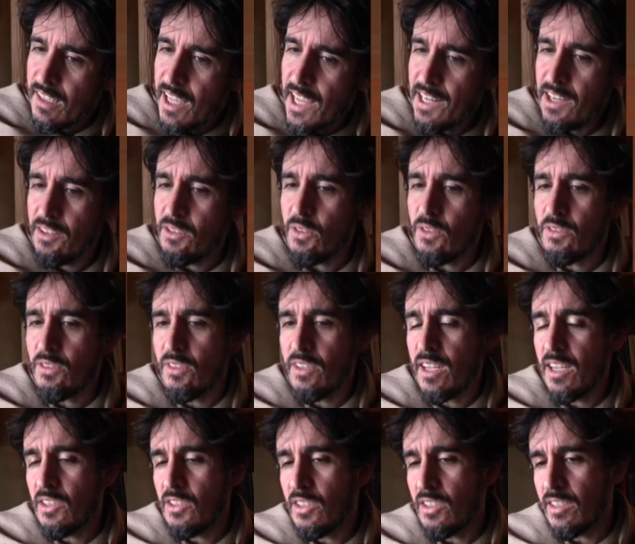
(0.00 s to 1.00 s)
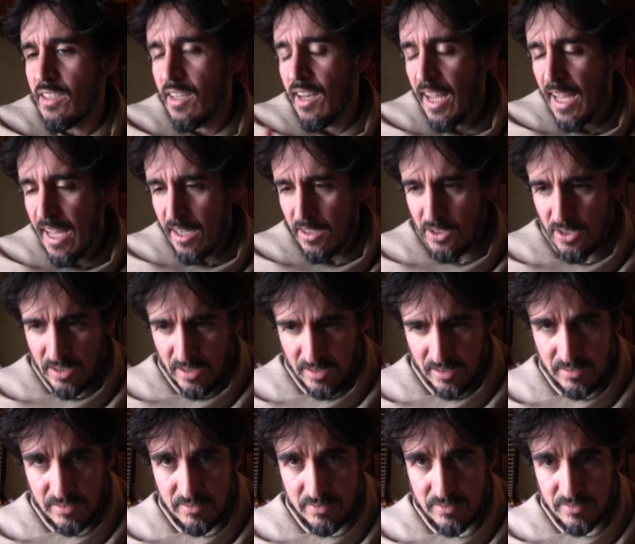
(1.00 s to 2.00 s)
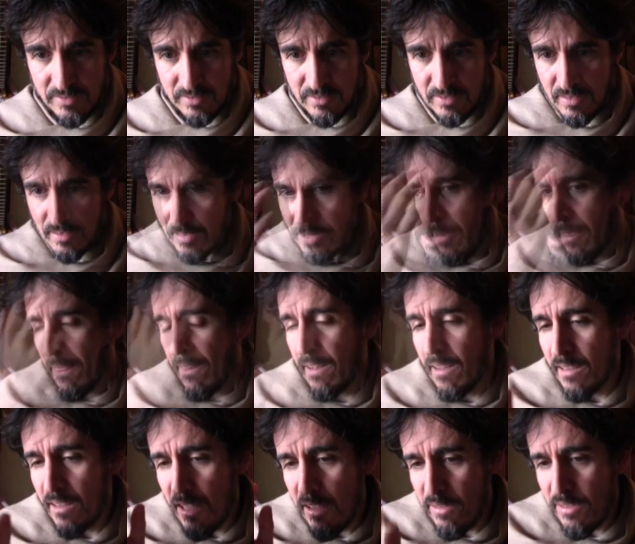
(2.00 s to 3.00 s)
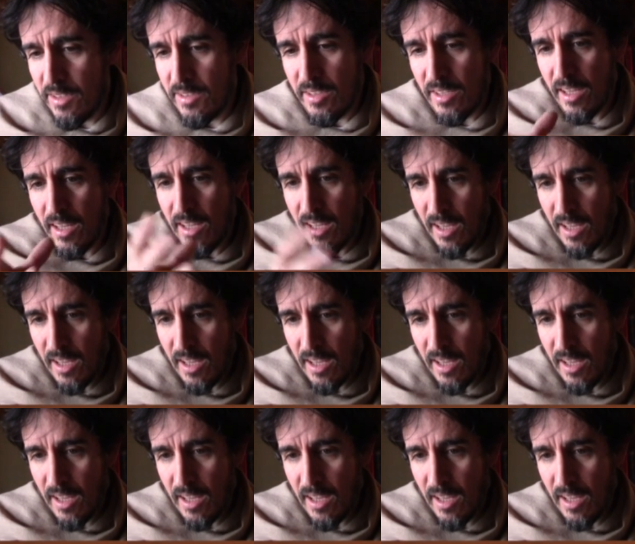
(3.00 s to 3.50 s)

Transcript: and it's also not just an action. Love is